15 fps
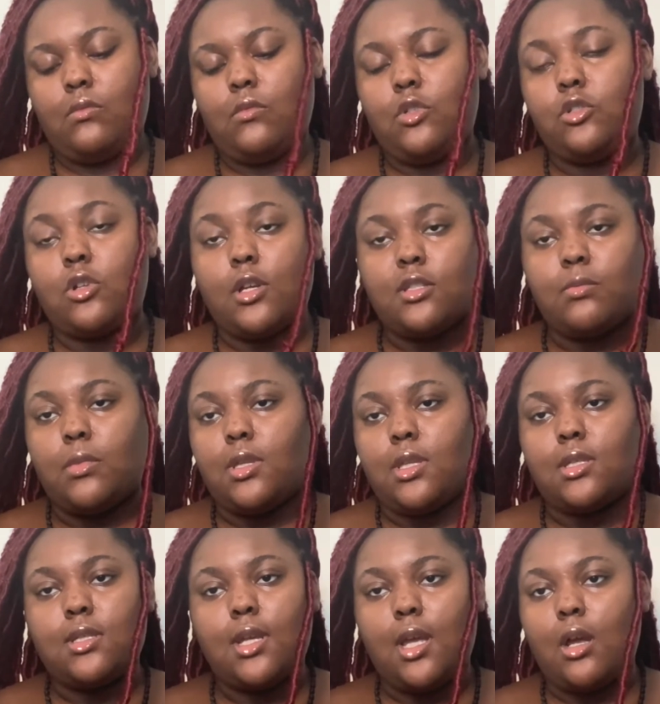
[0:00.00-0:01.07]
Trust me,
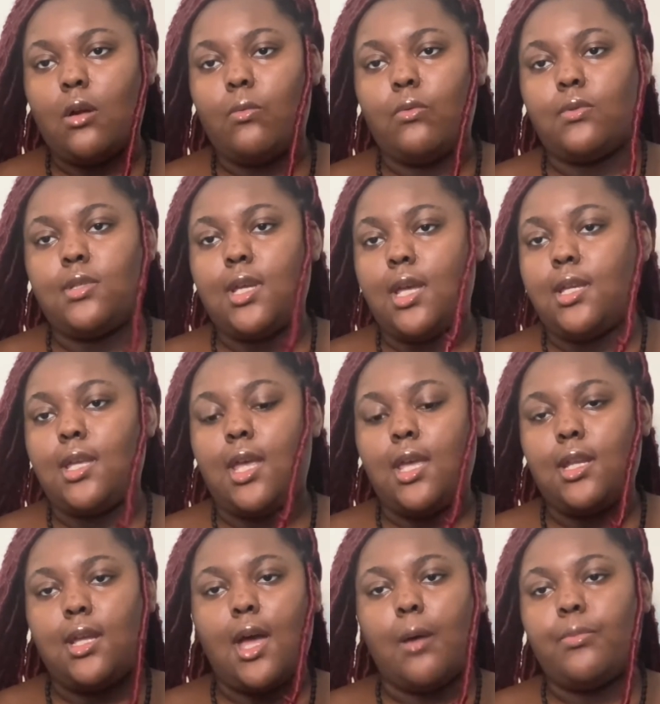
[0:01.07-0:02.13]
this hair will take
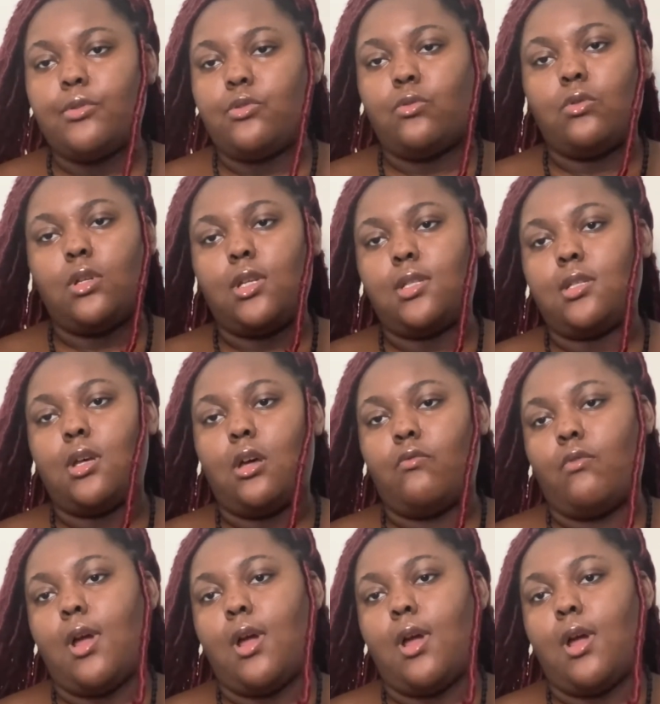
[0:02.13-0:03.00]
any opportunity to unravel.